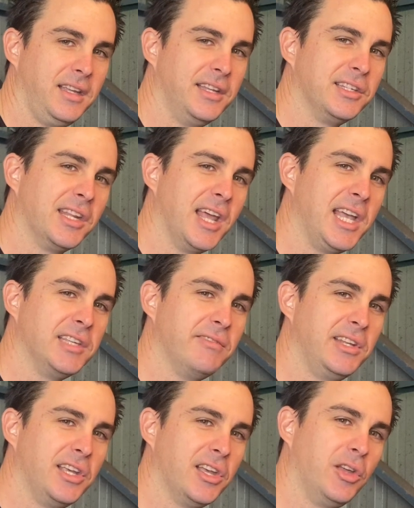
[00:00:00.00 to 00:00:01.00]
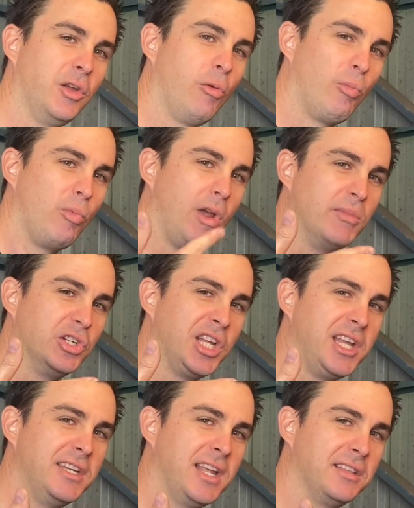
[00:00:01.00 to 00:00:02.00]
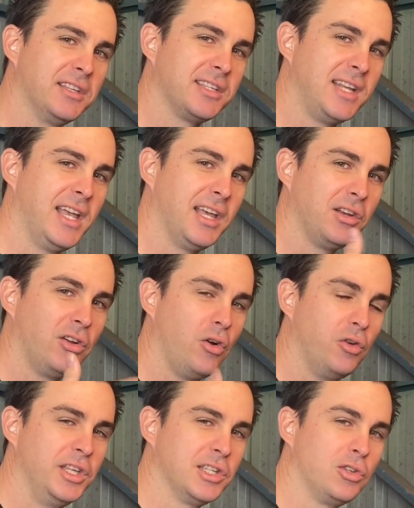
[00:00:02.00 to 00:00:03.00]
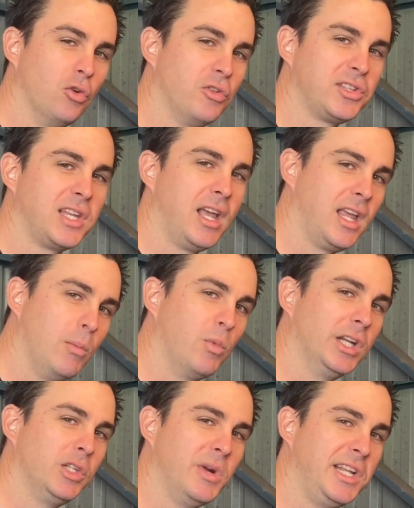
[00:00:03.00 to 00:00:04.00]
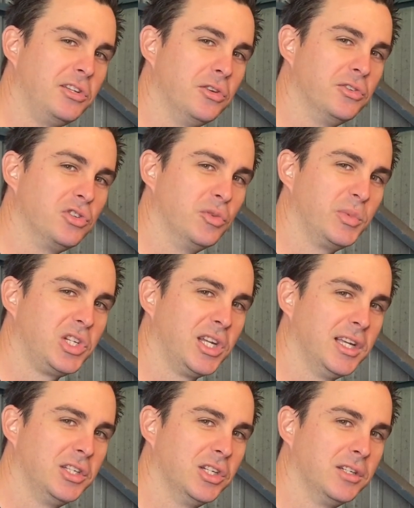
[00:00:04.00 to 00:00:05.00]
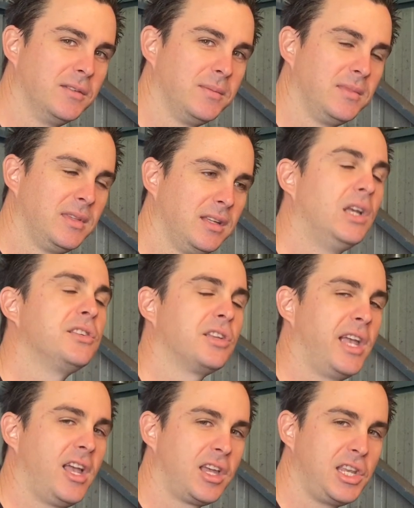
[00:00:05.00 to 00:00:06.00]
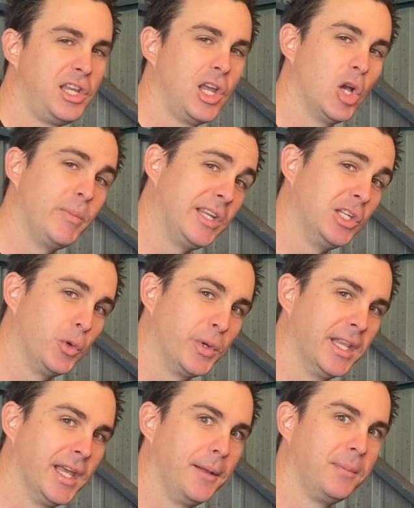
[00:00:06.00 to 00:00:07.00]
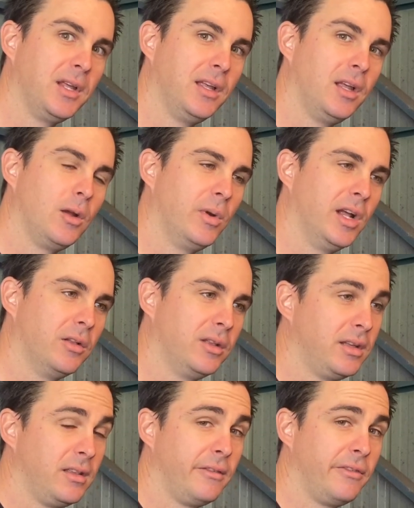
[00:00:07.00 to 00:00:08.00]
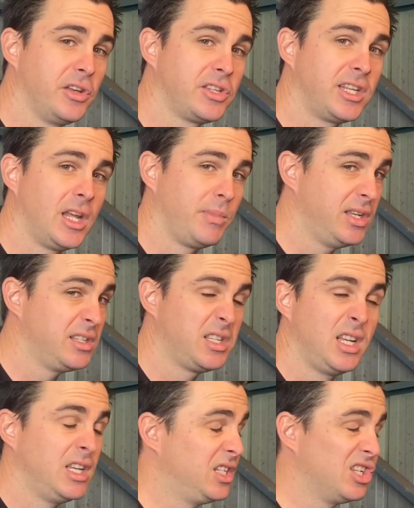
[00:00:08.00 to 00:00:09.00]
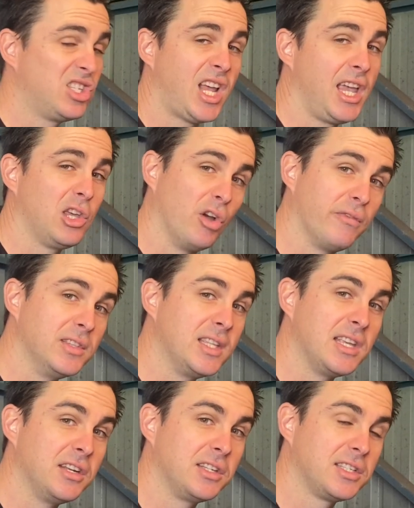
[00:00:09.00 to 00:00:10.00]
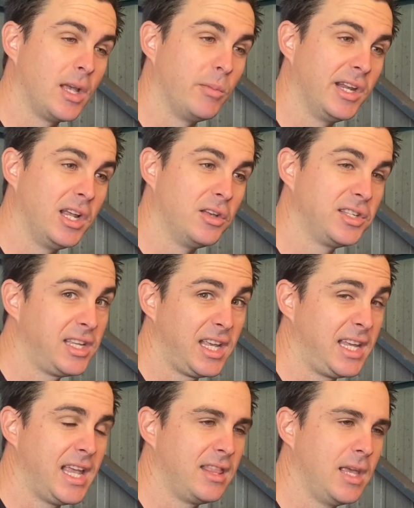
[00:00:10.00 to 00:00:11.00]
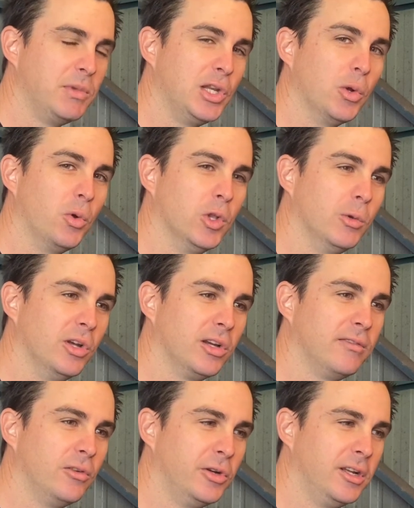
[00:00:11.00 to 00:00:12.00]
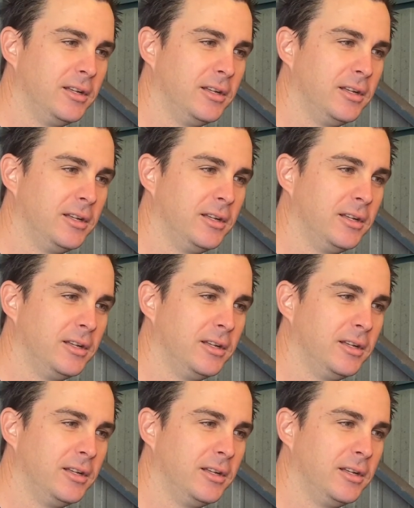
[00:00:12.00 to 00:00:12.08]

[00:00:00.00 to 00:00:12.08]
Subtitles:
In today's video, we machine down the snout on this Northstar M122 supercharger. So how can you go about doing that? Well, first step is just take it off and send it to someone else and get them to do all the work for you.